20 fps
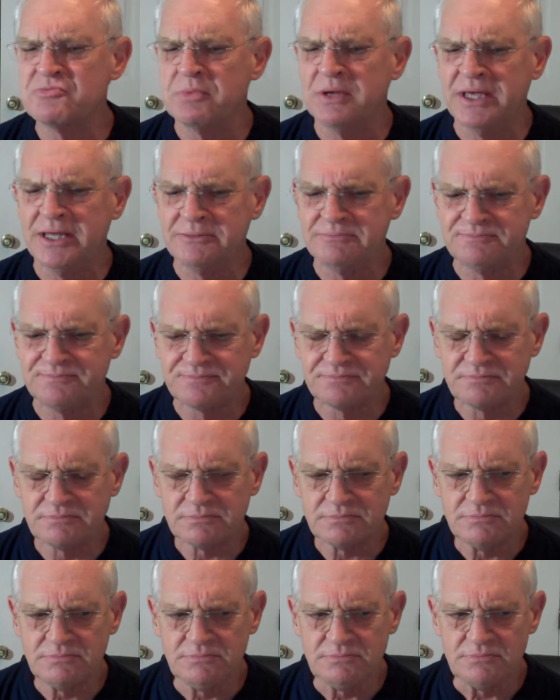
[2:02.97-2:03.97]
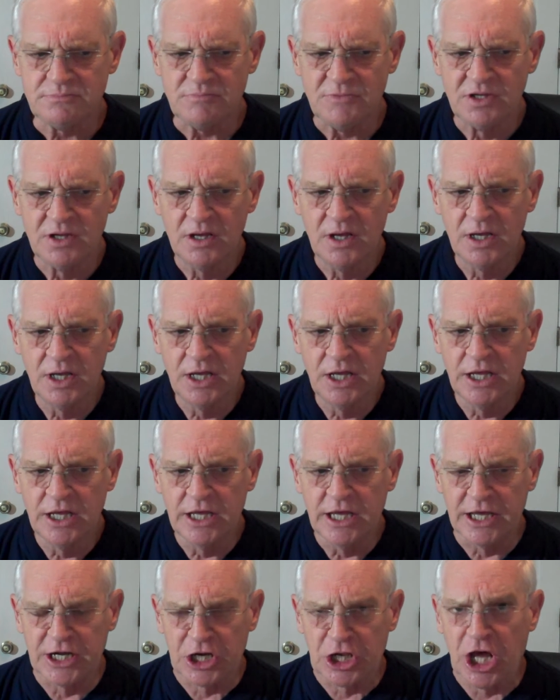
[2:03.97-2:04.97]
been.
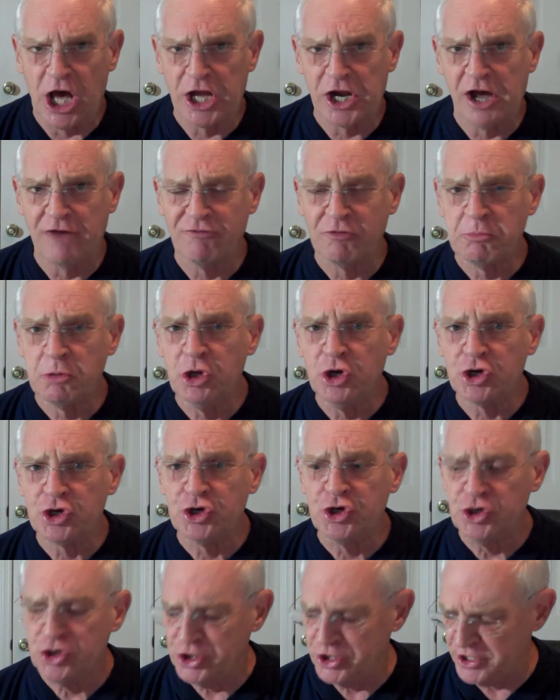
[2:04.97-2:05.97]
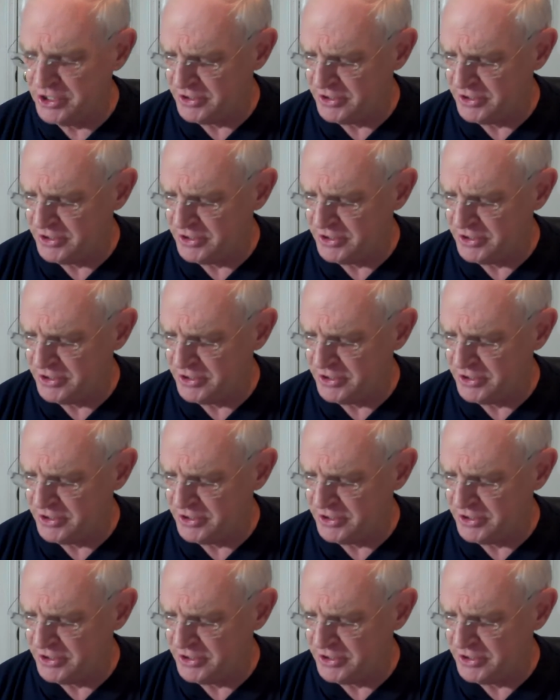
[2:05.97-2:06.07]
And a lot of them look good,